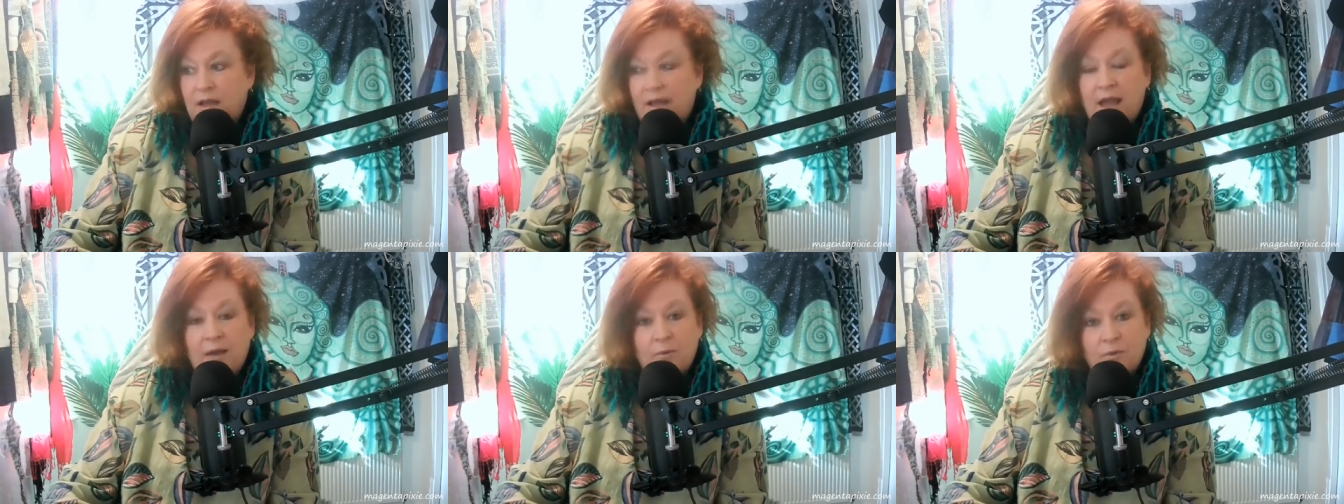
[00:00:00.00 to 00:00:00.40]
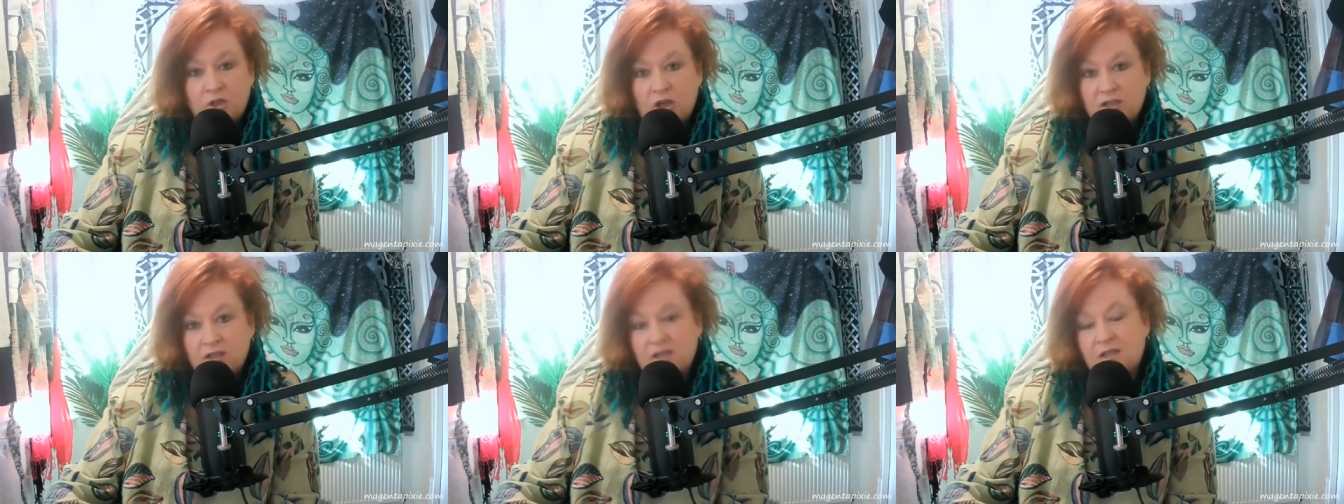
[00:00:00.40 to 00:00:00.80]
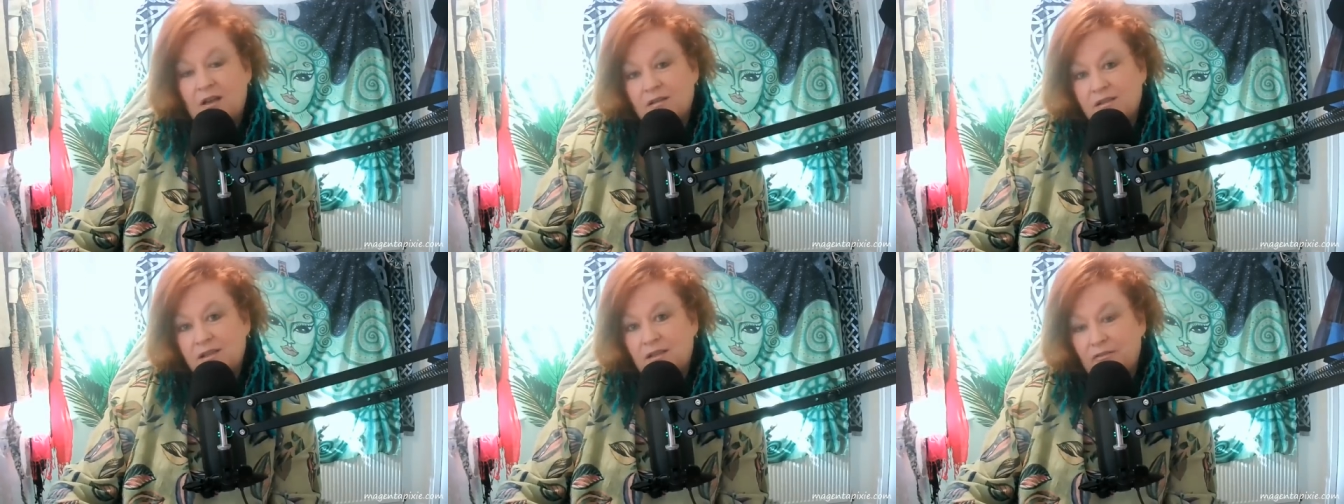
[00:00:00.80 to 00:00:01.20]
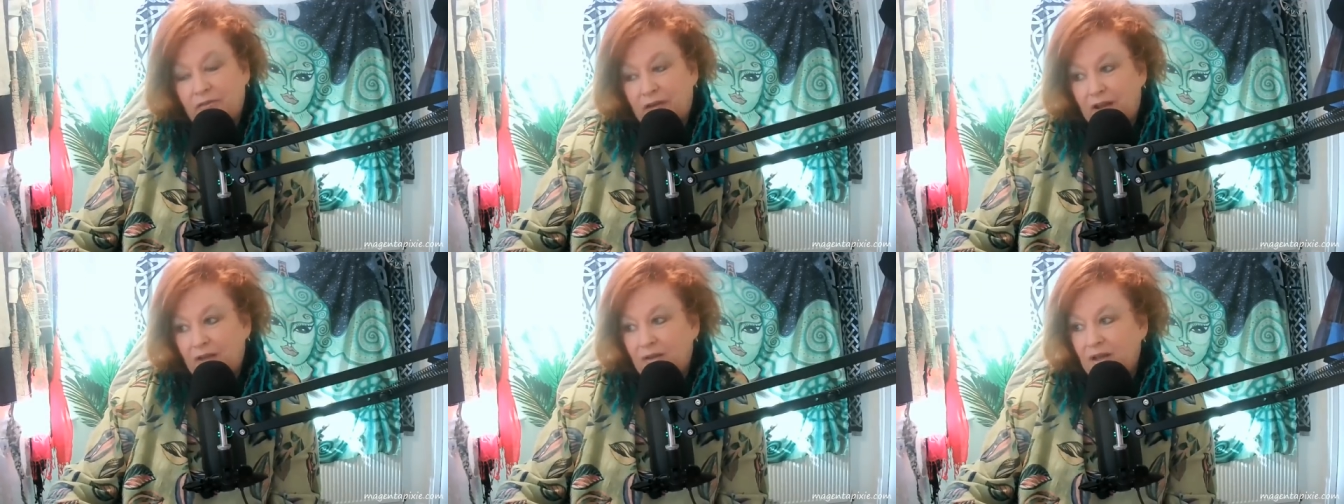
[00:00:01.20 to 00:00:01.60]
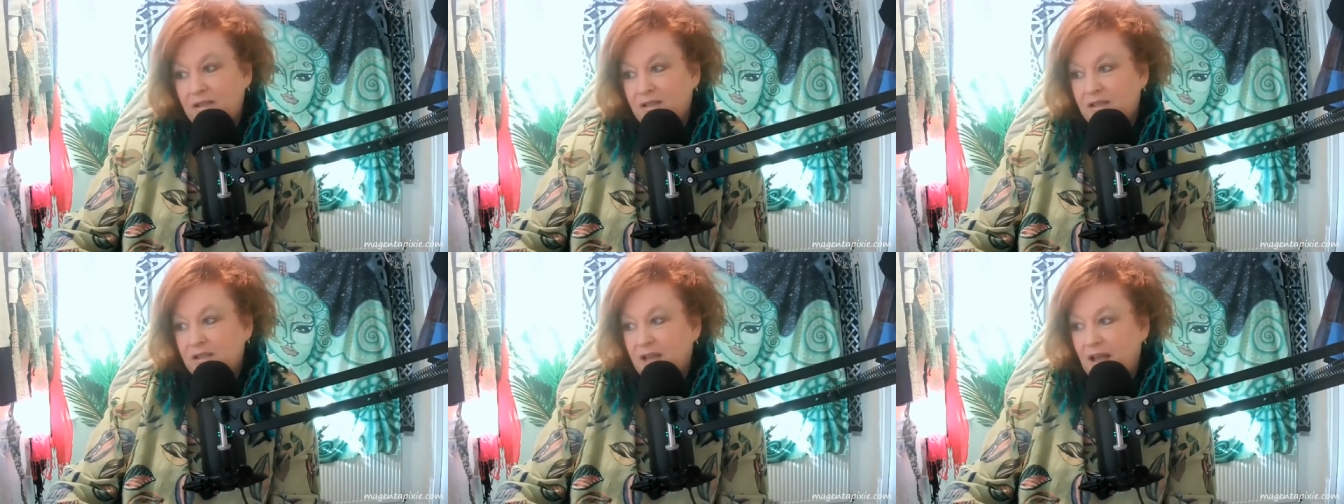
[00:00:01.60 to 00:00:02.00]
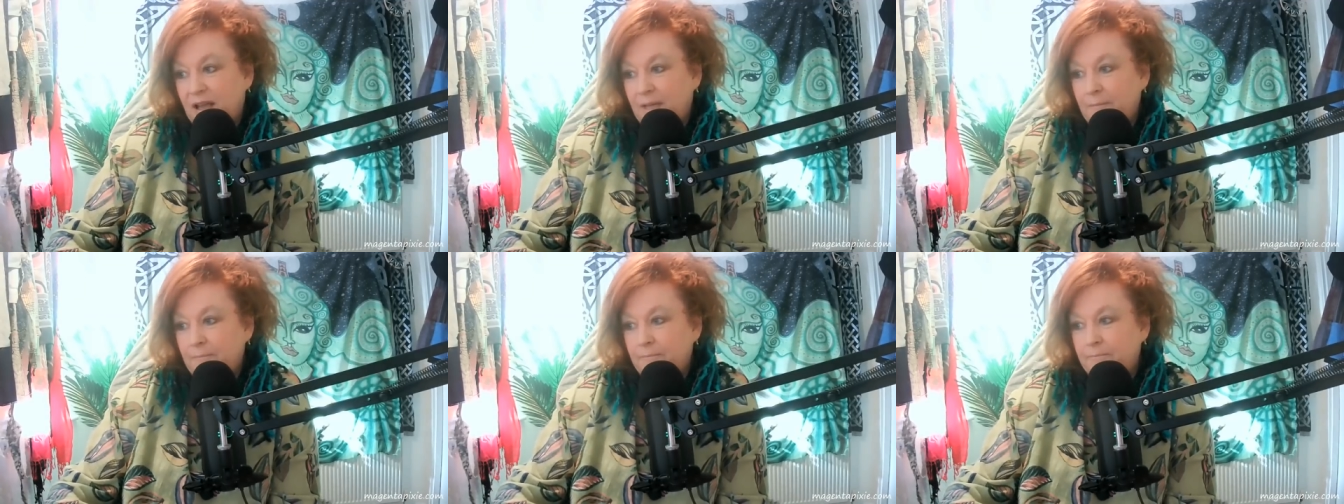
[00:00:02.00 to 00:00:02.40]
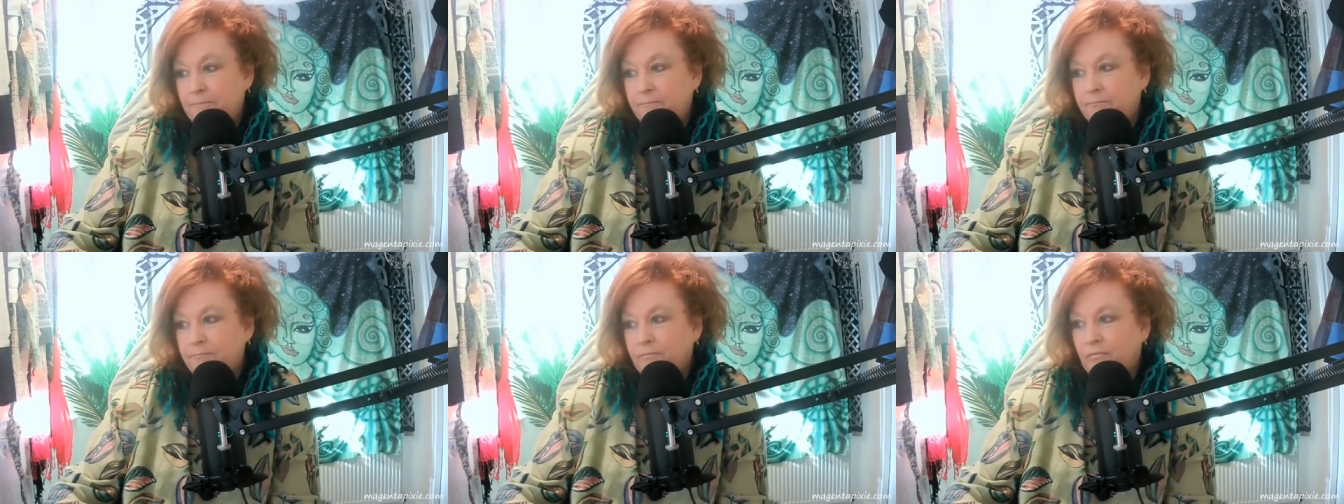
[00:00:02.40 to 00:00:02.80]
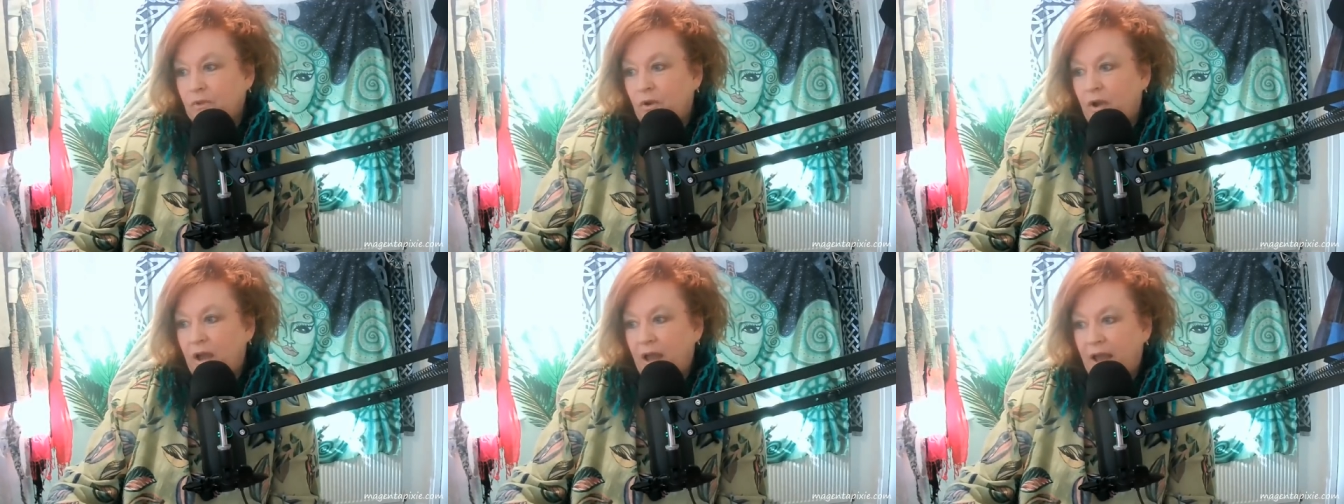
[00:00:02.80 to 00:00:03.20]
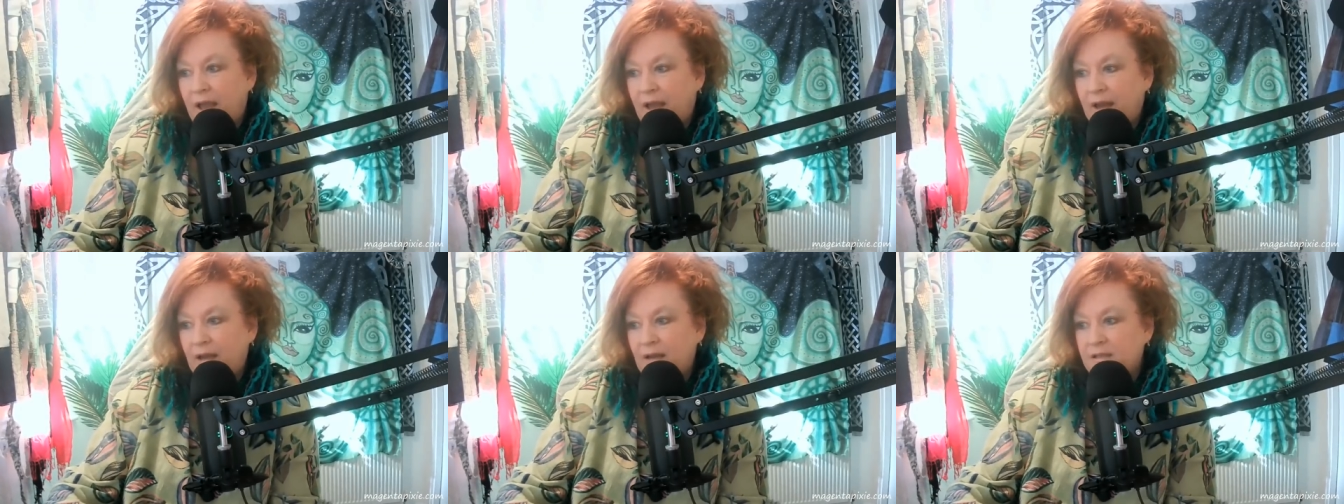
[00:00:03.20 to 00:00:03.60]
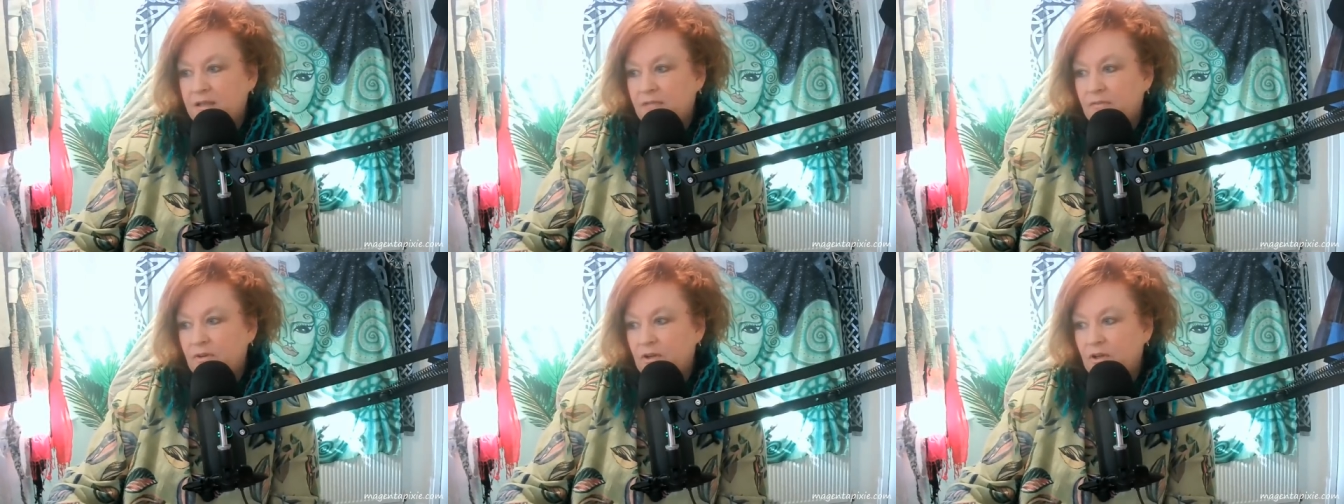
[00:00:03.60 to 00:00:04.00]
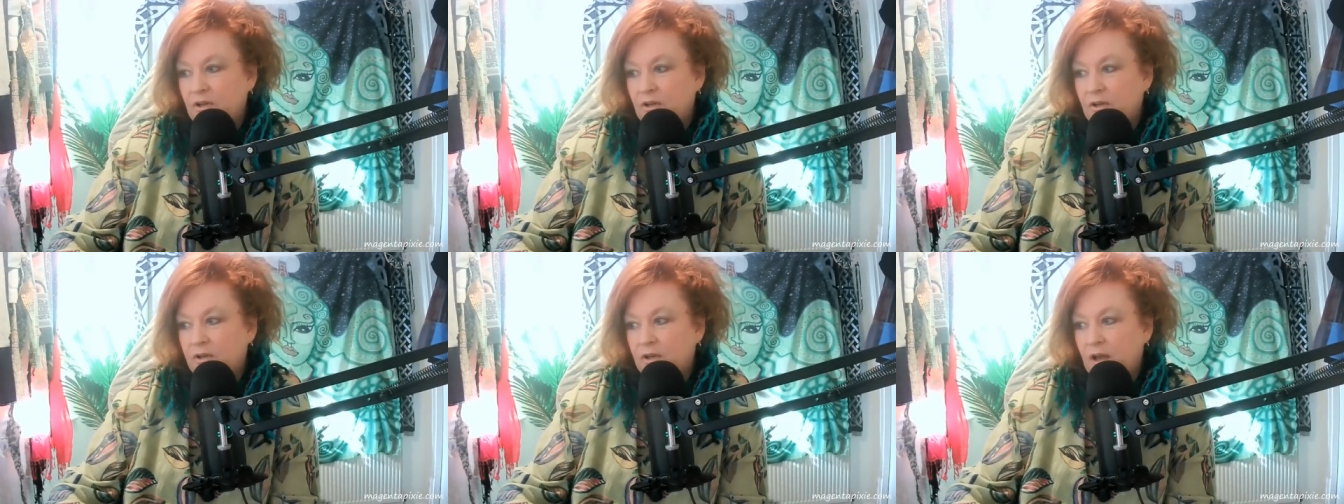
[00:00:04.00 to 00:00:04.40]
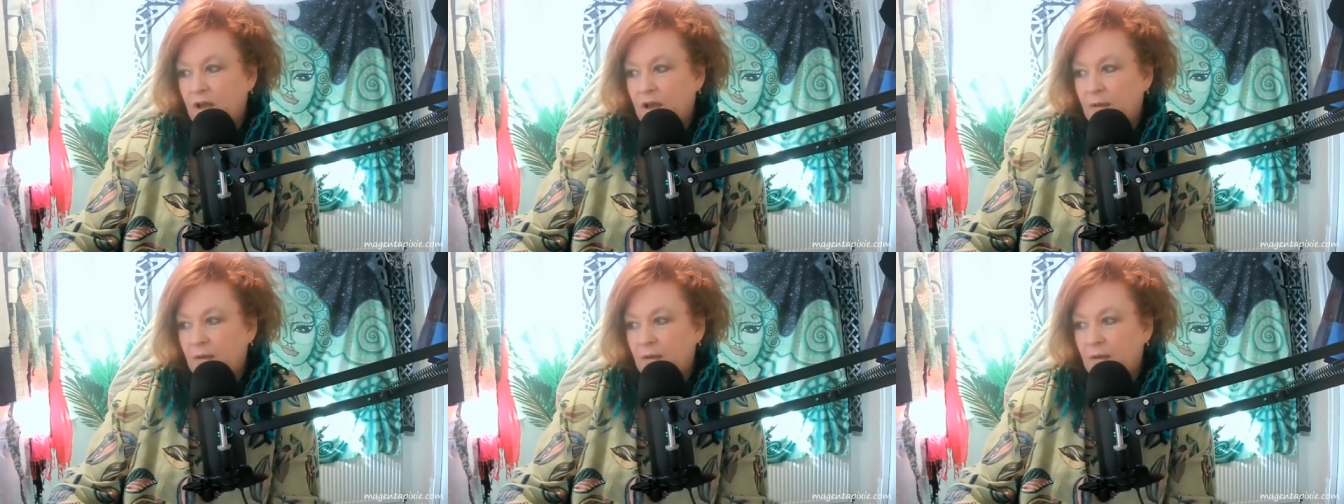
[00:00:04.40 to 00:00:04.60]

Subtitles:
yeah, which I discussed in the video yesterday. Okay, let's have a look.